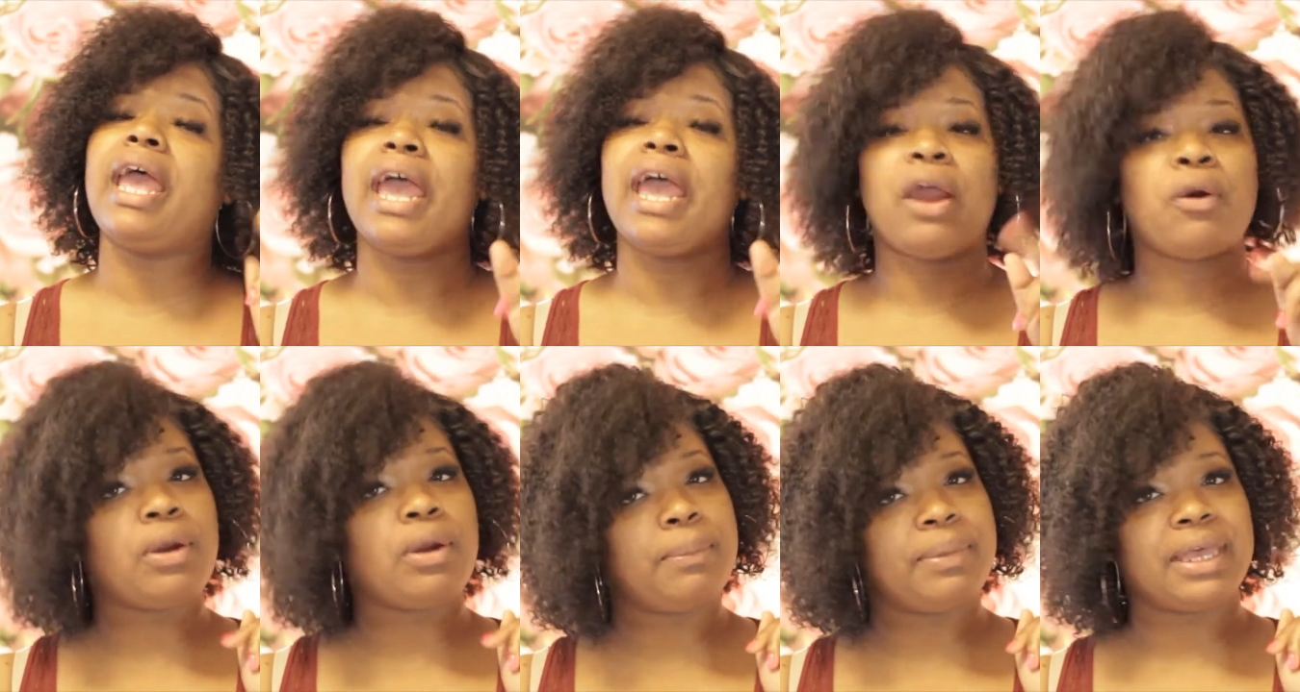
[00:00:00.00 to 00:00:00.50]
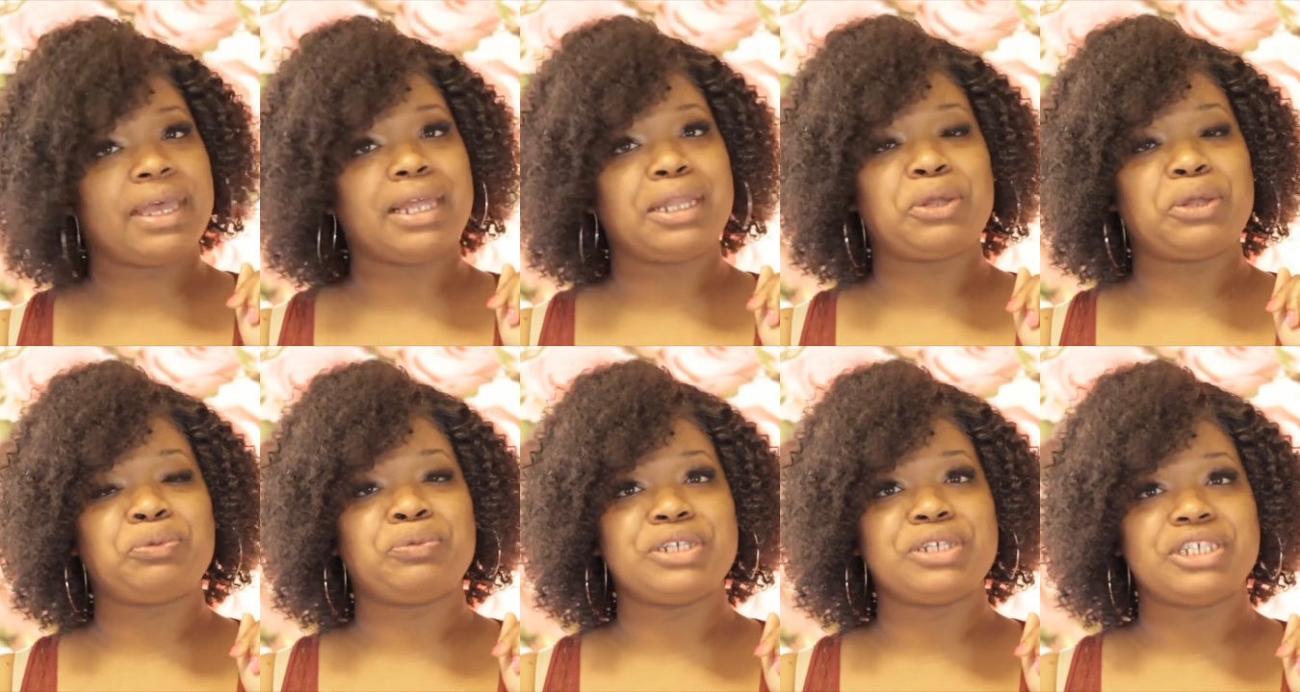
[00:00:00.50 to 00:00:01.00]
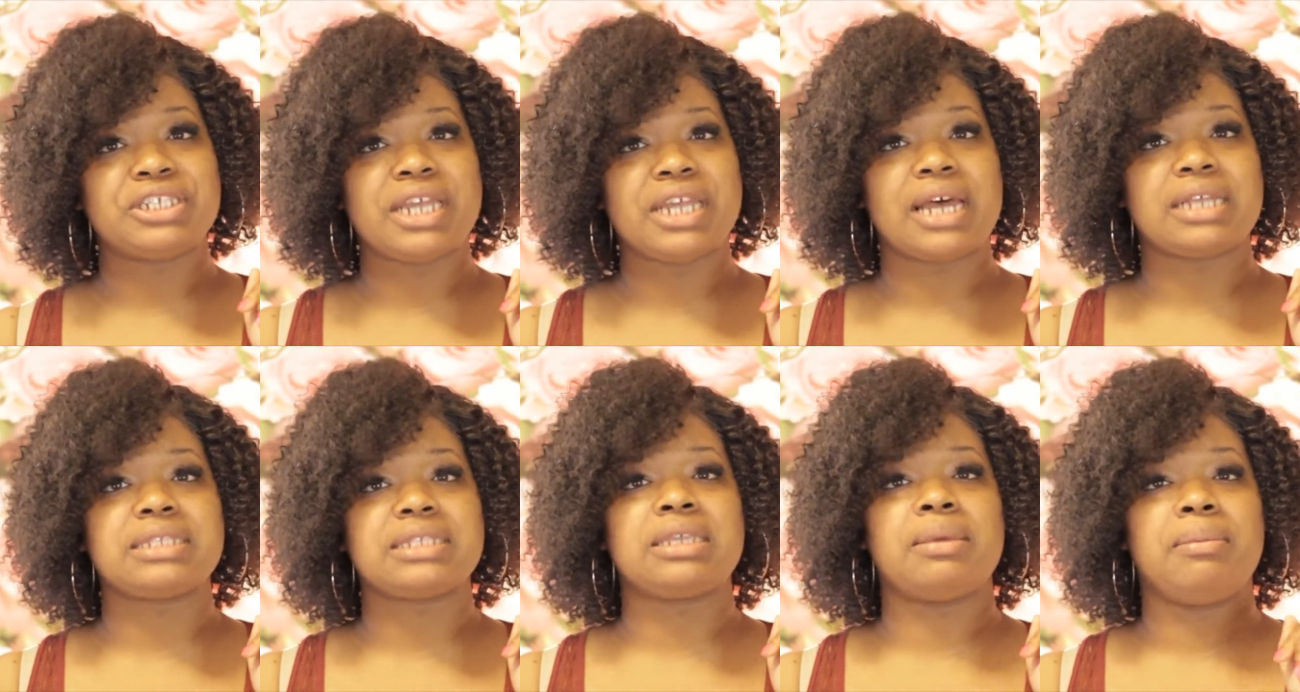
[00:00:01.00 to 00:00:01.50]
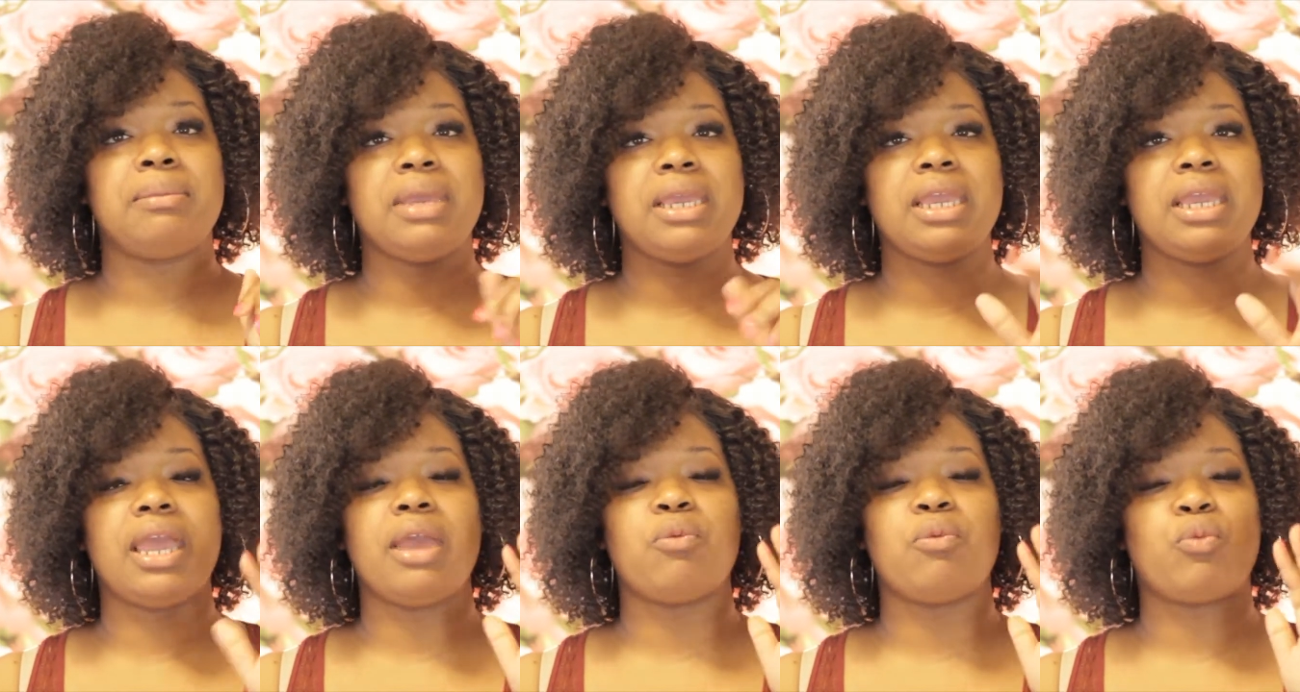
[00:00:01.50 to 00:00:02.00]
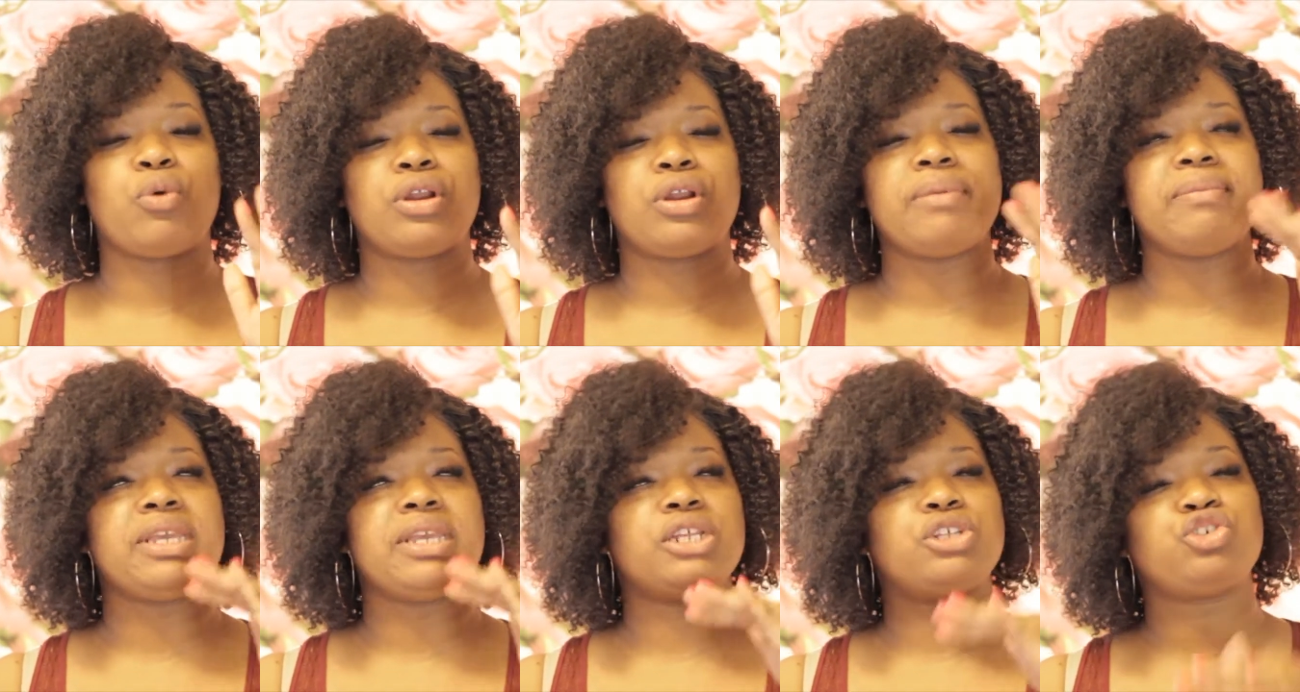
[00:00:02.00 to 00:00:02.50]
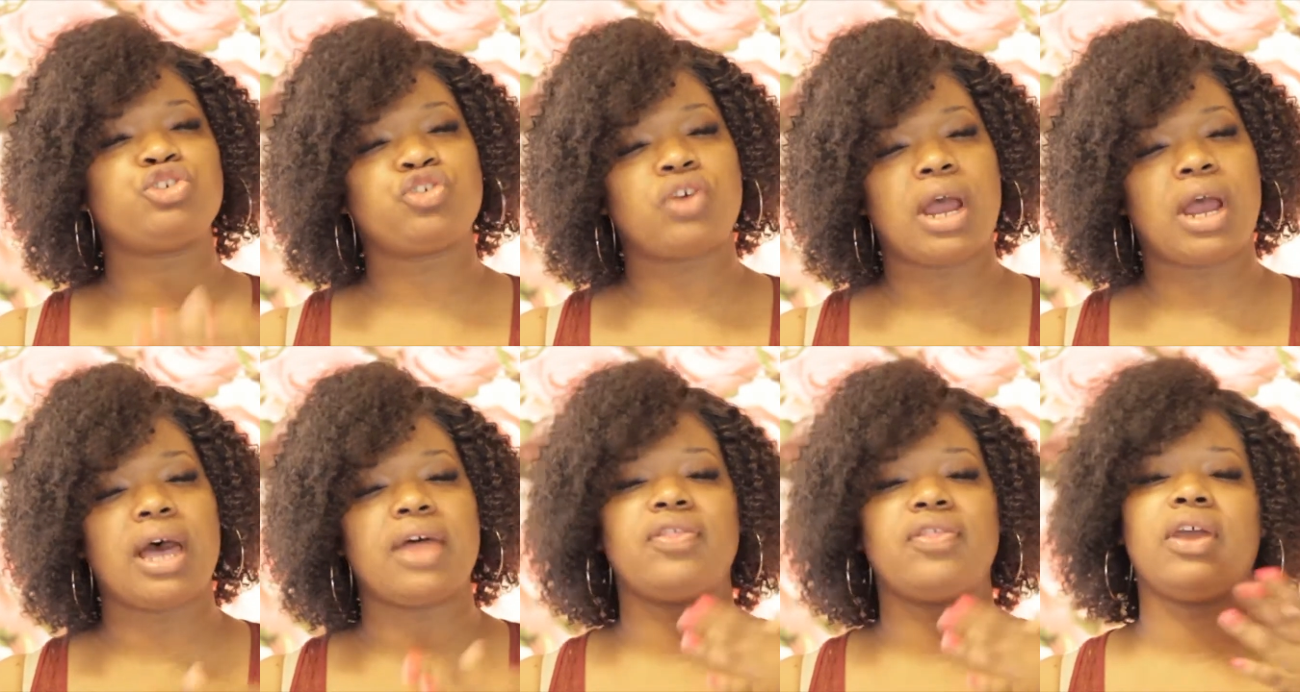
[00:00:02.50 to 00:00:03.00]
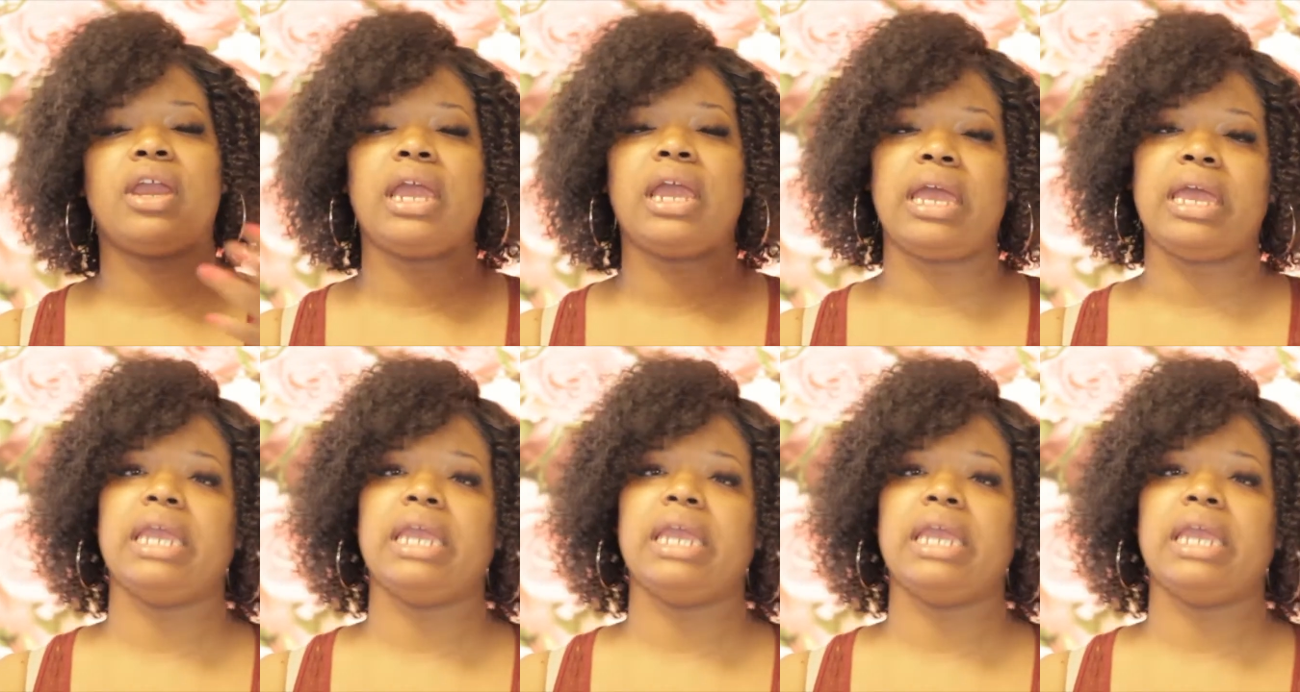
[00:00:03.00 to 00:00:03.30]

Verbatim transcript: Arabella reached out to me and wanted me to try their